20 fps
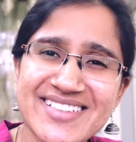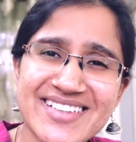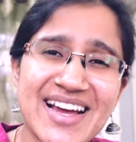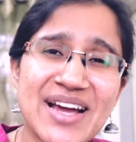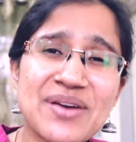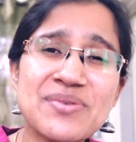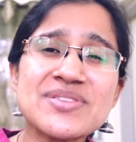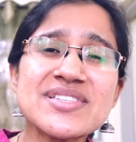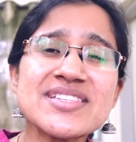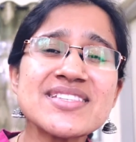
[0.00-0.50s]

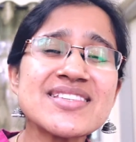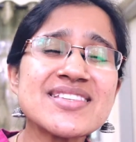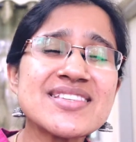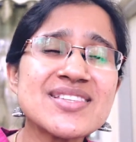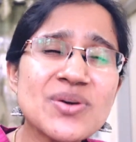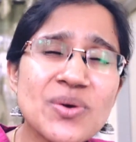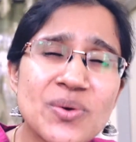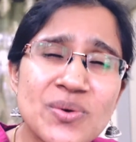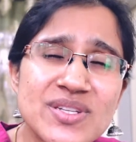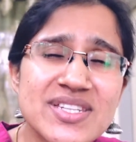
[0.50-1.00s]
I was
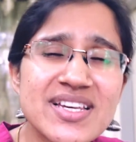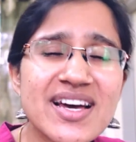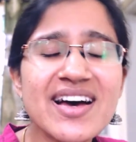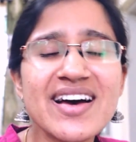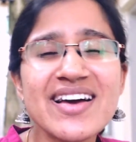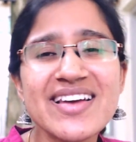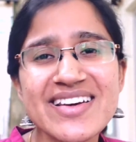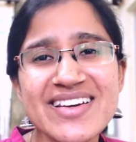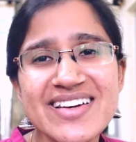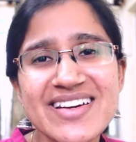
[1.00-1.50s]
so
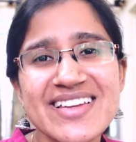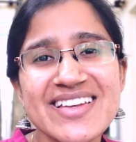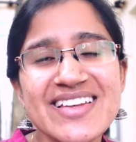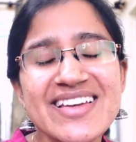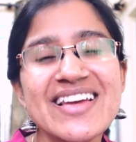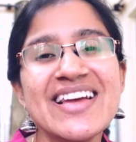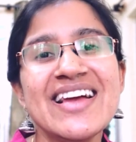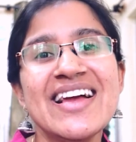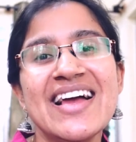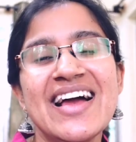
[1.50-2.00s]
tired.
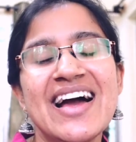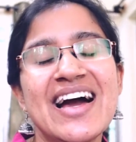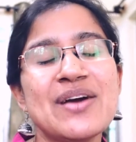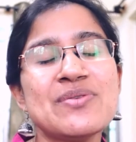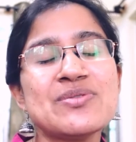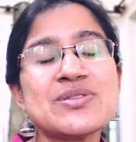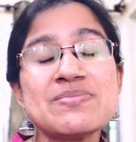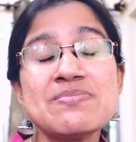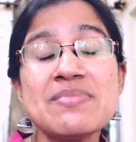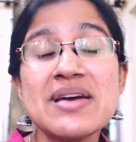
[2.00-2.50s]
I
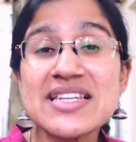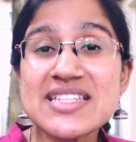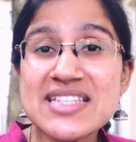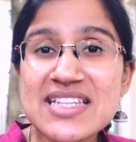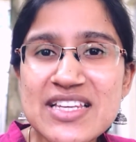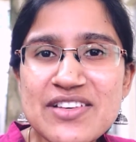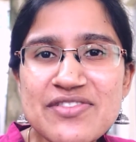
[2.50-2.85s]
was mentally